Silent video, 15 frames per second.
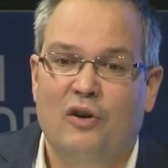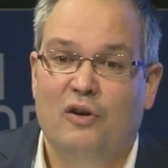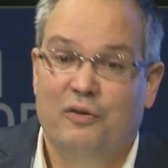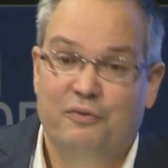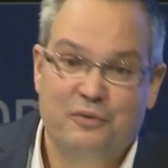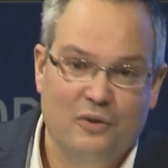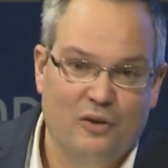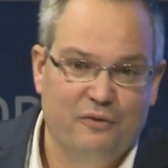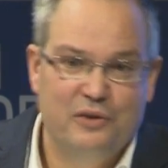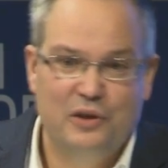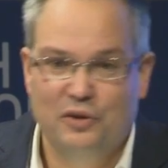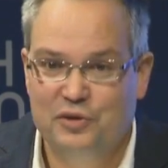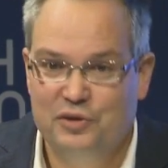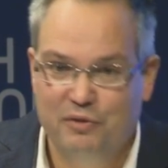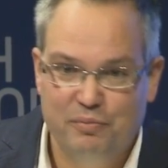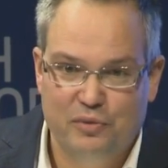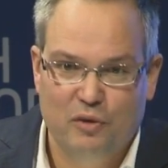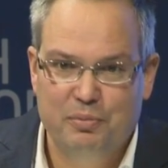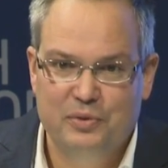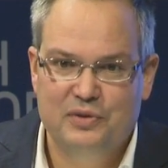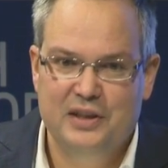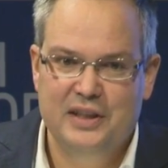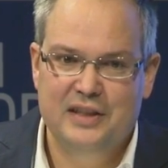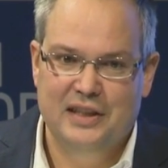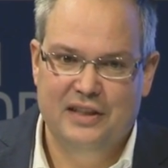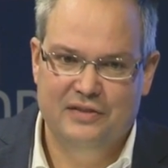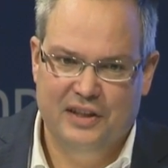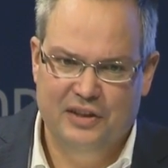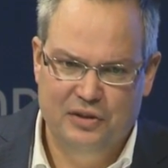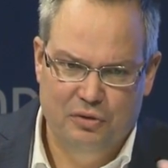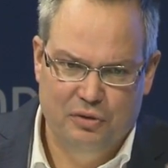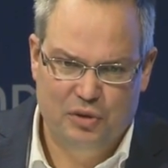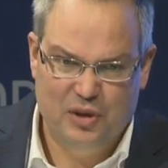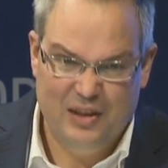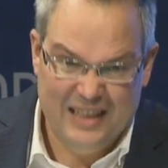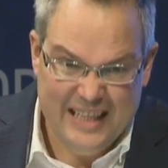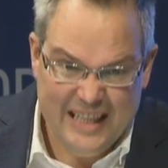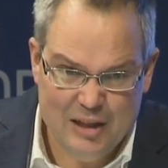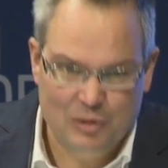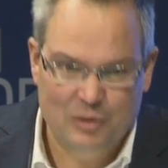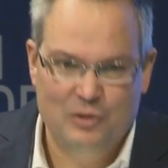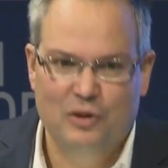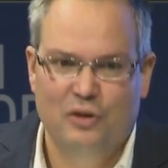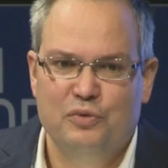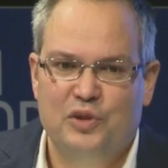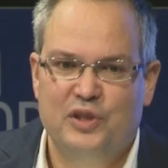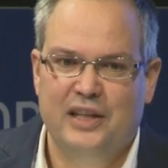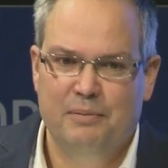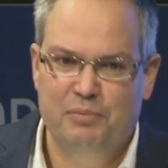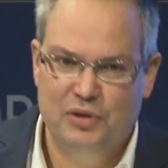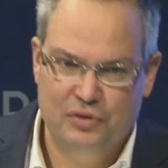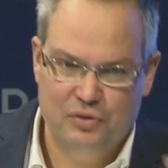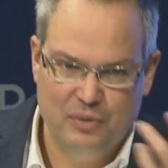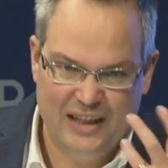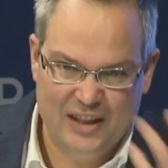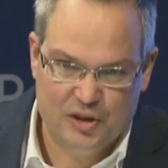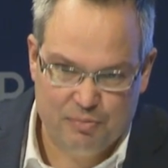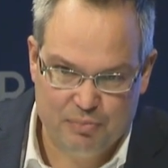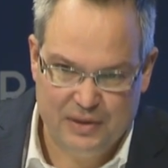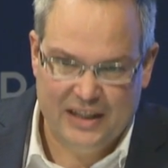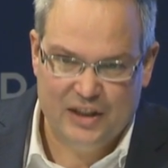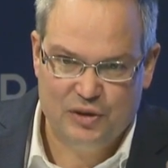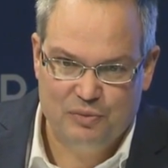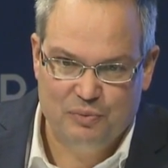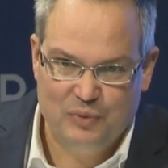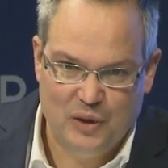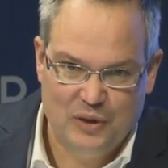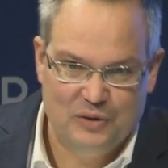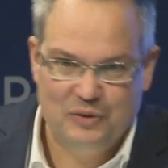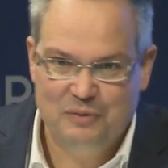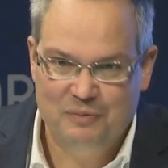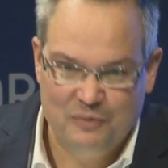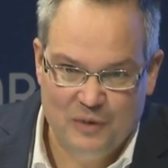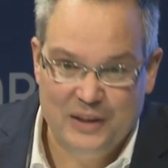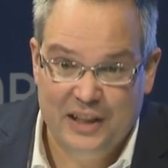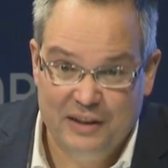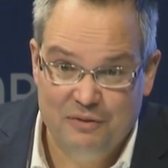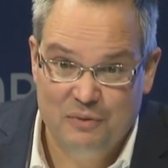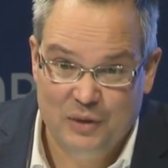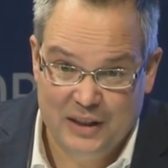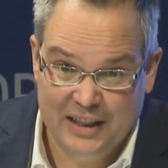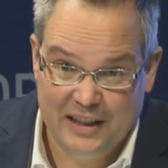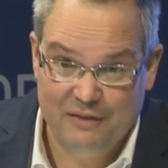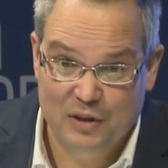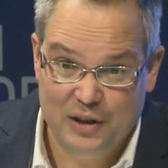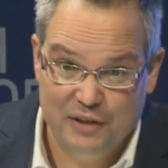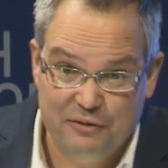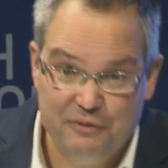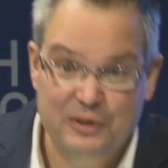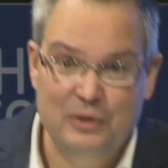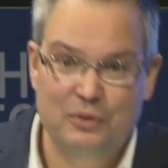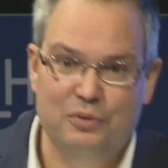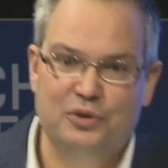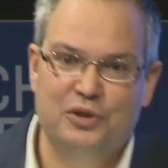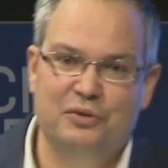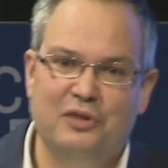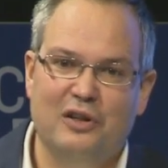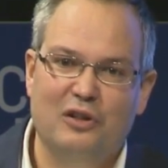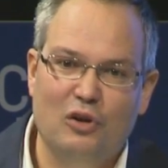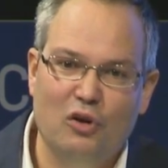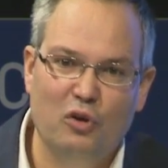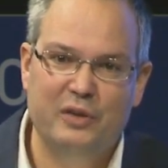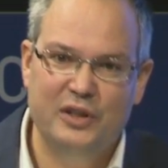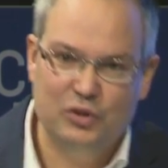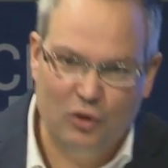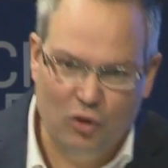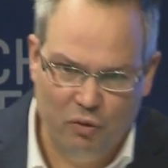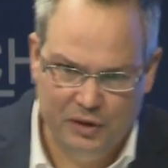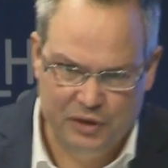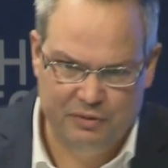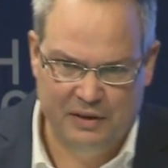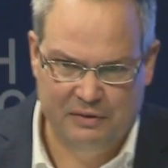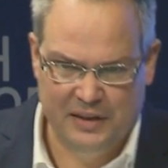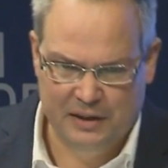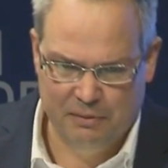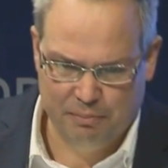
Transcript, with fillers: of, of cultural property that they use legal concepts to express what, what, they, what, they, what they feel. So the law is always very